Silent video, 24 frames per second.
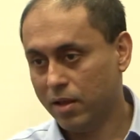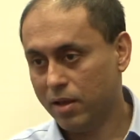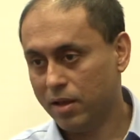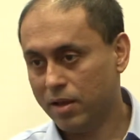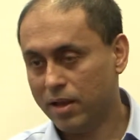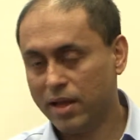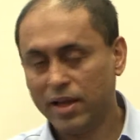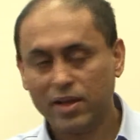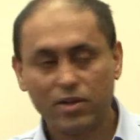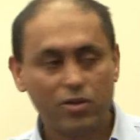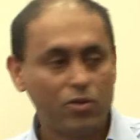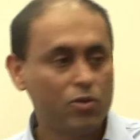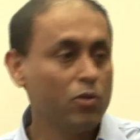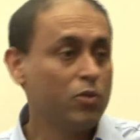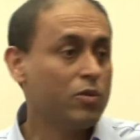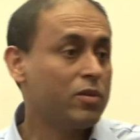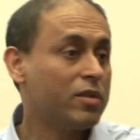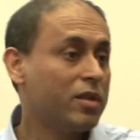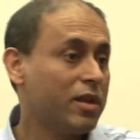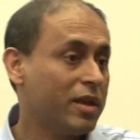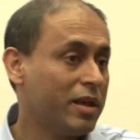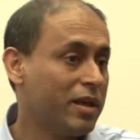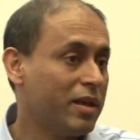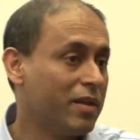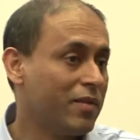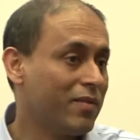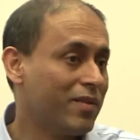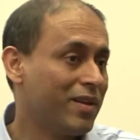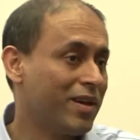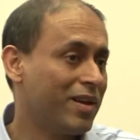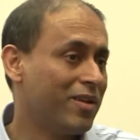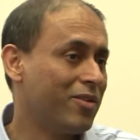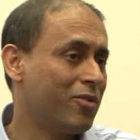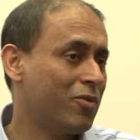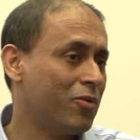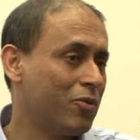And I do think
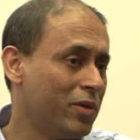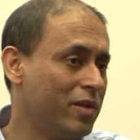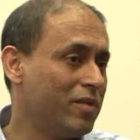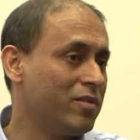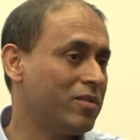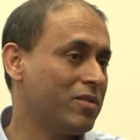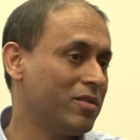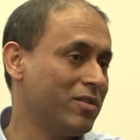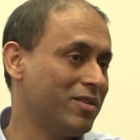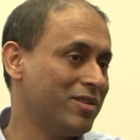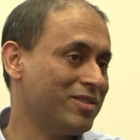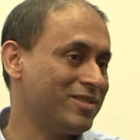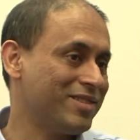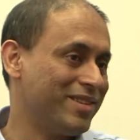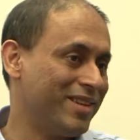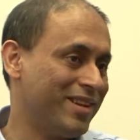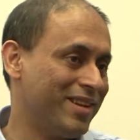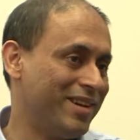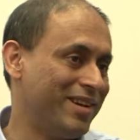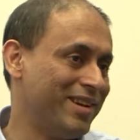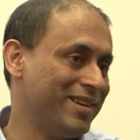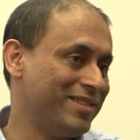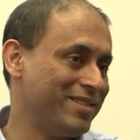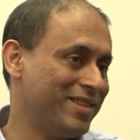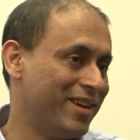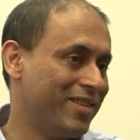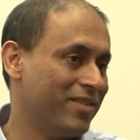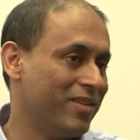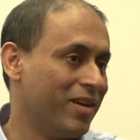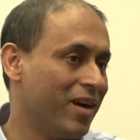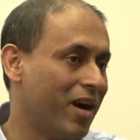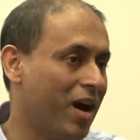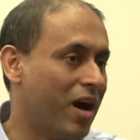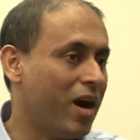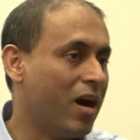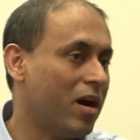that research lies at
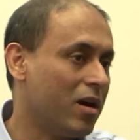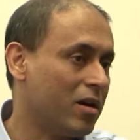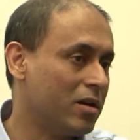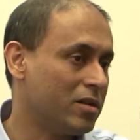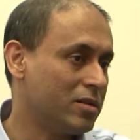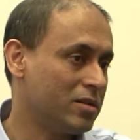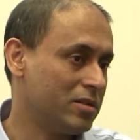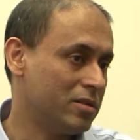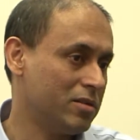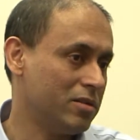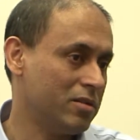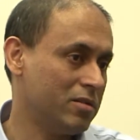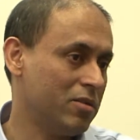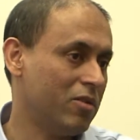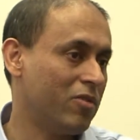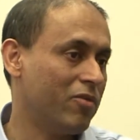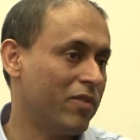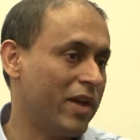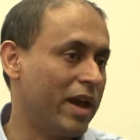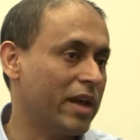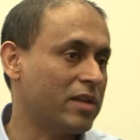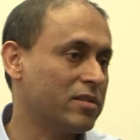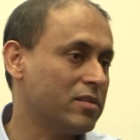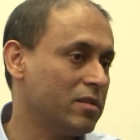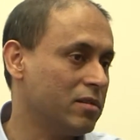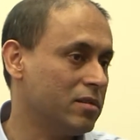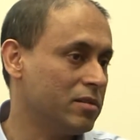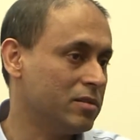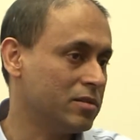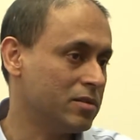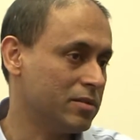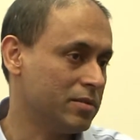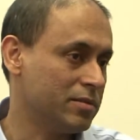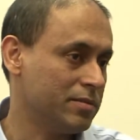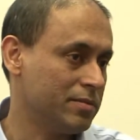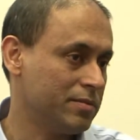the heart of
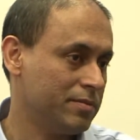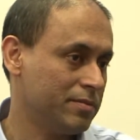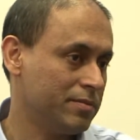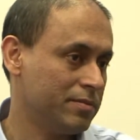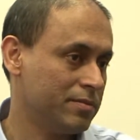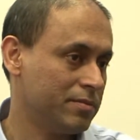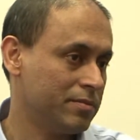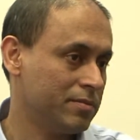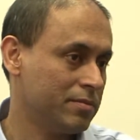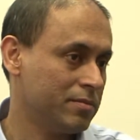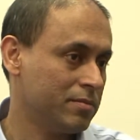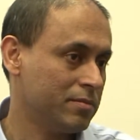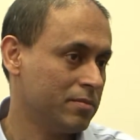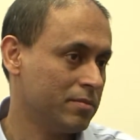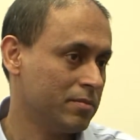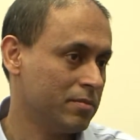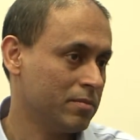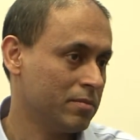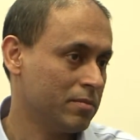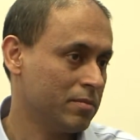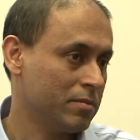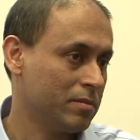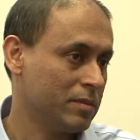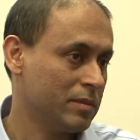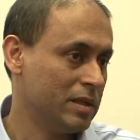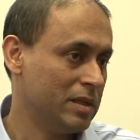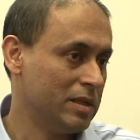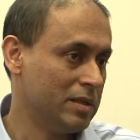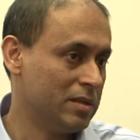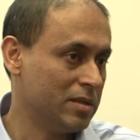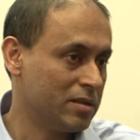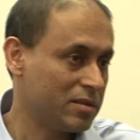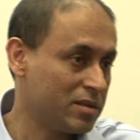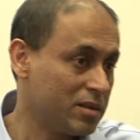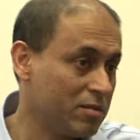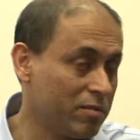excellence.
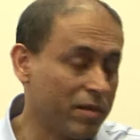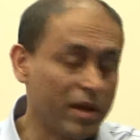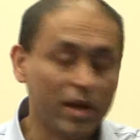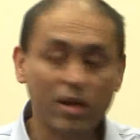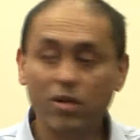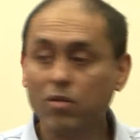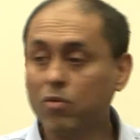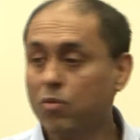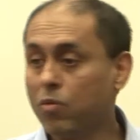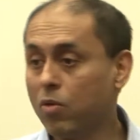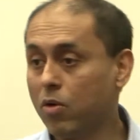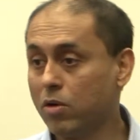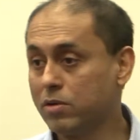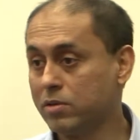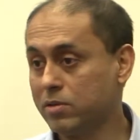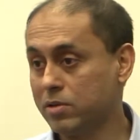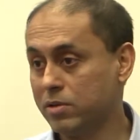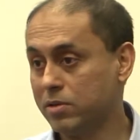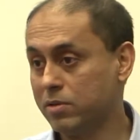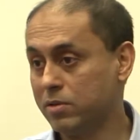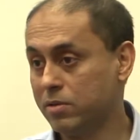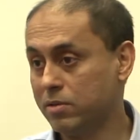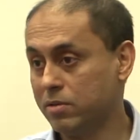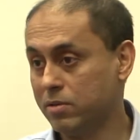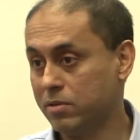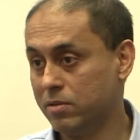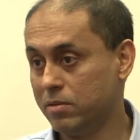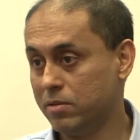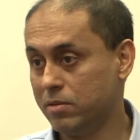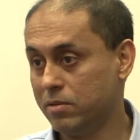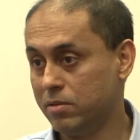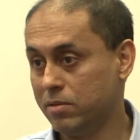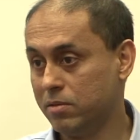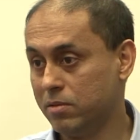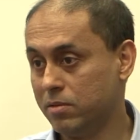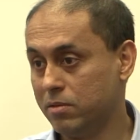Doesn't matter what
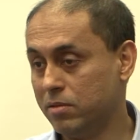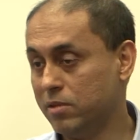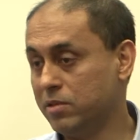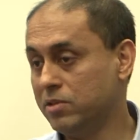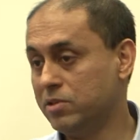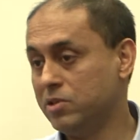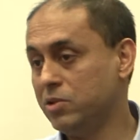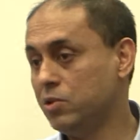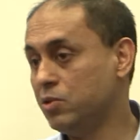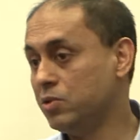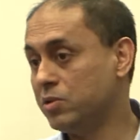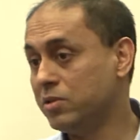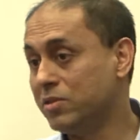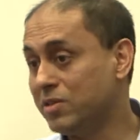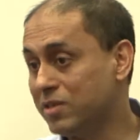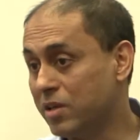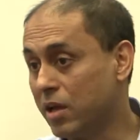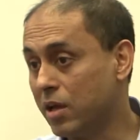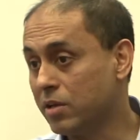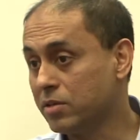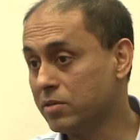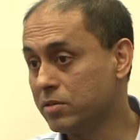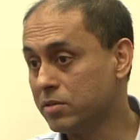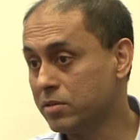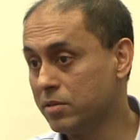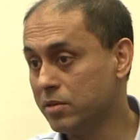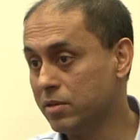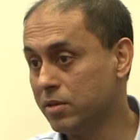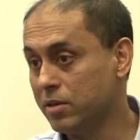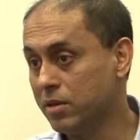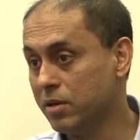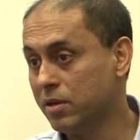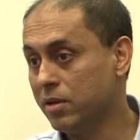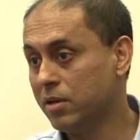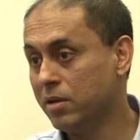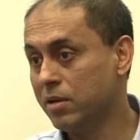the institution does,
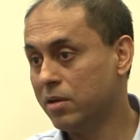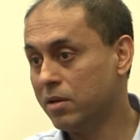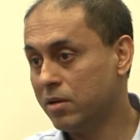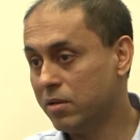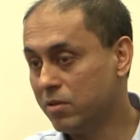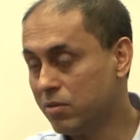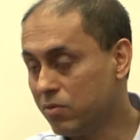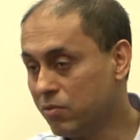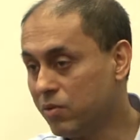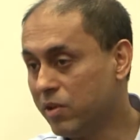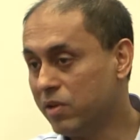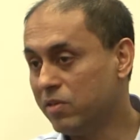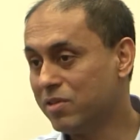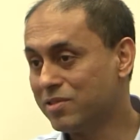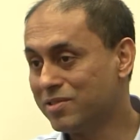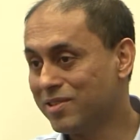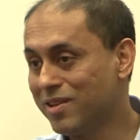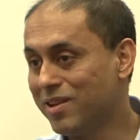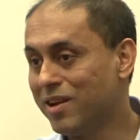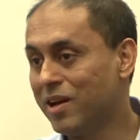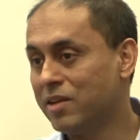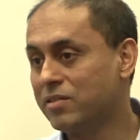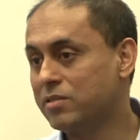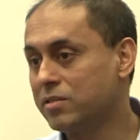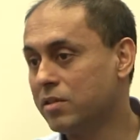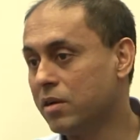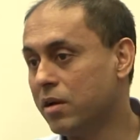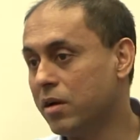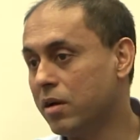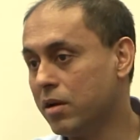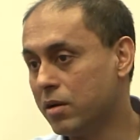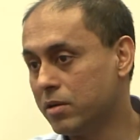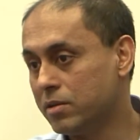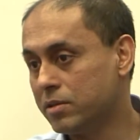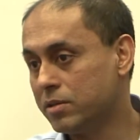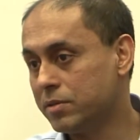research lies at the
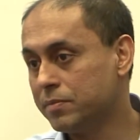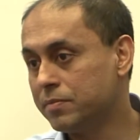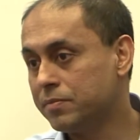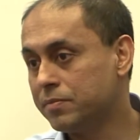heart.